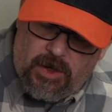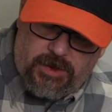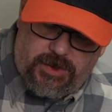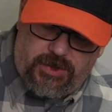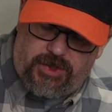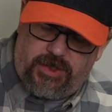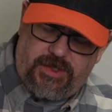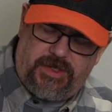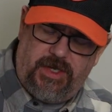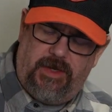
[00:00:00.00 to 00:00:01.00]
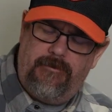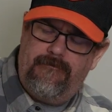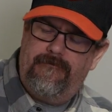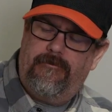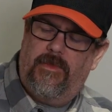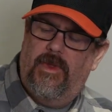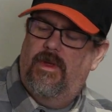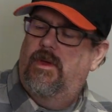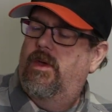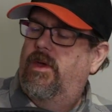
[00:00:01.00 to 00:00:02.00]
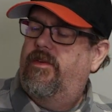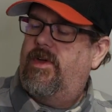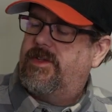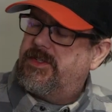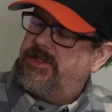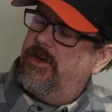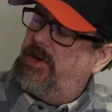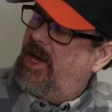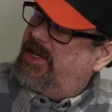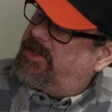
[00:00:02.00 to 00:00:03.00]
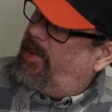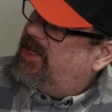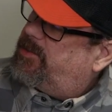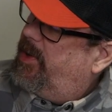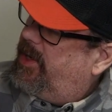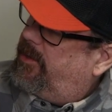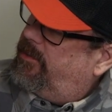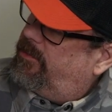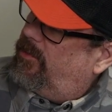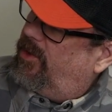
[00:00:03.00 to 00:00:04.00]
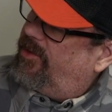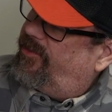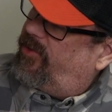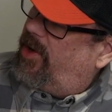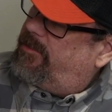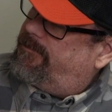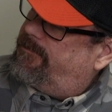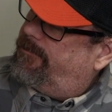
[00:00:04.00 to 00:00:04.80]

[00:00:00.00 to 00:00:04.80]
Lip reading: So as you're gonna see, you got the steely-eyed Spaceman on the front.